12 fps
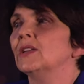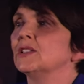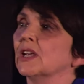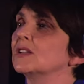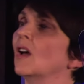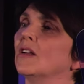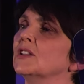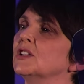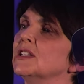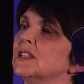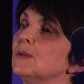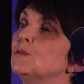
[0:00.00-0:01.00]
Technology
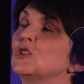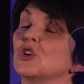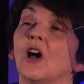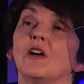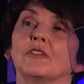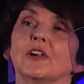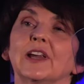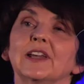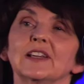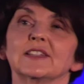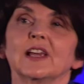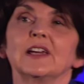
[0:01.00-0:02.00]
seemed to offer an
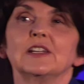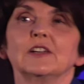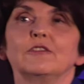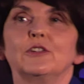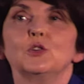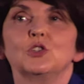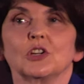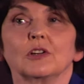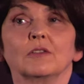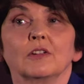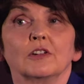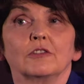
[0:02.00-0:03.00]
exciting future
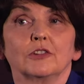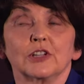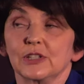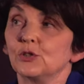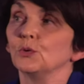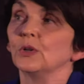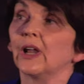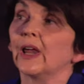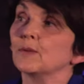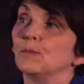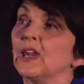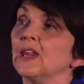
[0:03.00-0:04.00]
for a student
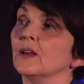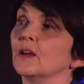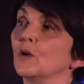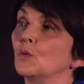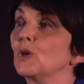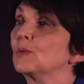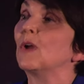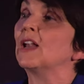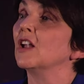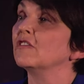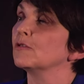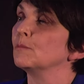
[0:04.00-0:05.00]
like me with my
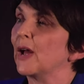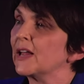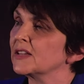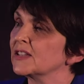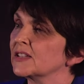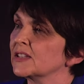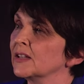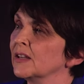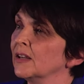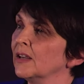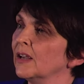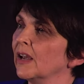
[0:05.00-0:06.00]
love of maths
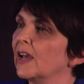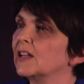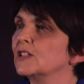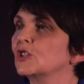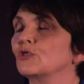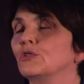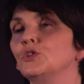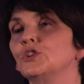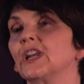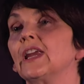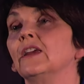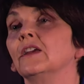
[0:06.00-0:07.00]
and,
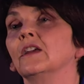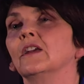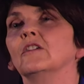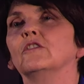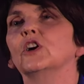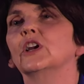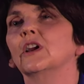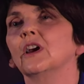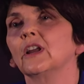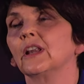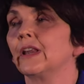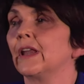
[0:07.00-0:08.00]
crucially, for a
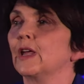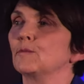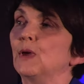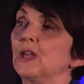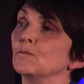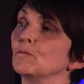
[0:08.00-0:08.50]
girl like me.